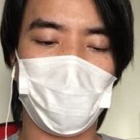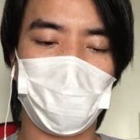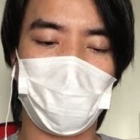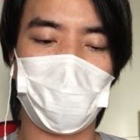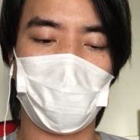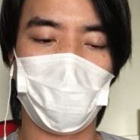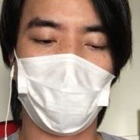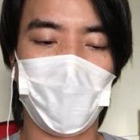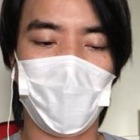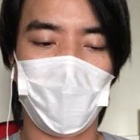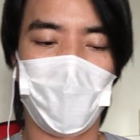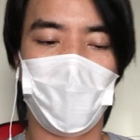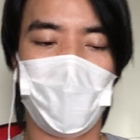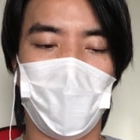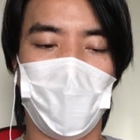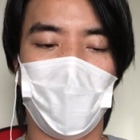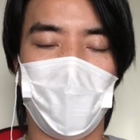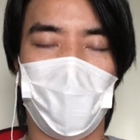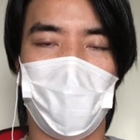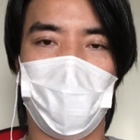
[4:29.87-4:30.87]
So
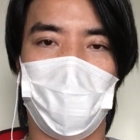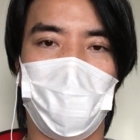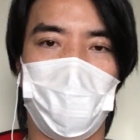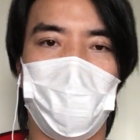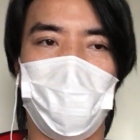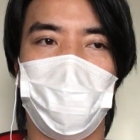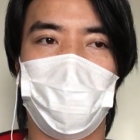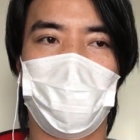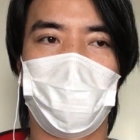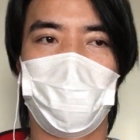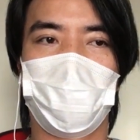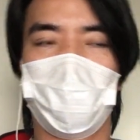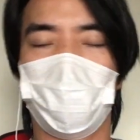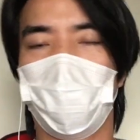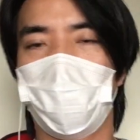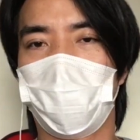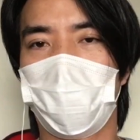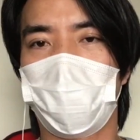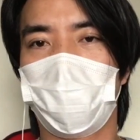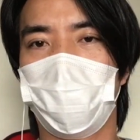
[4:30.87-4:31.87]
I'm either going to
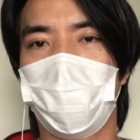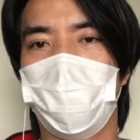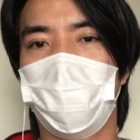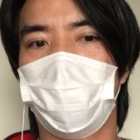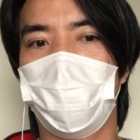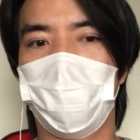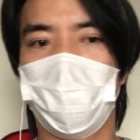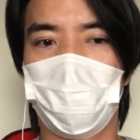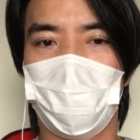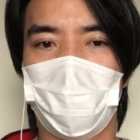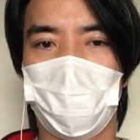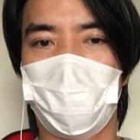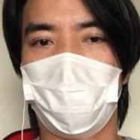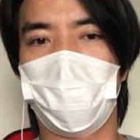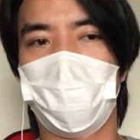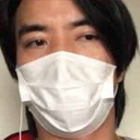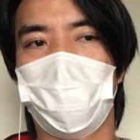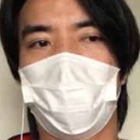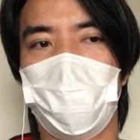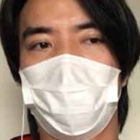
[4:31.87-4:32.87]
work with it or
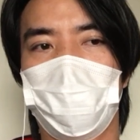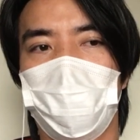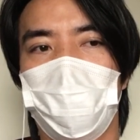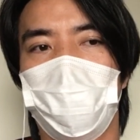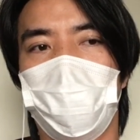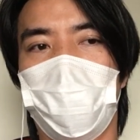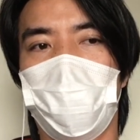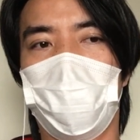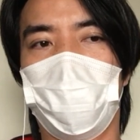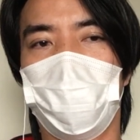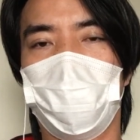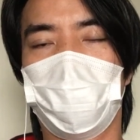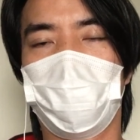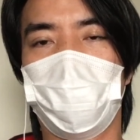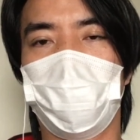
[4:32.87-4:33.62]
try to find someone else,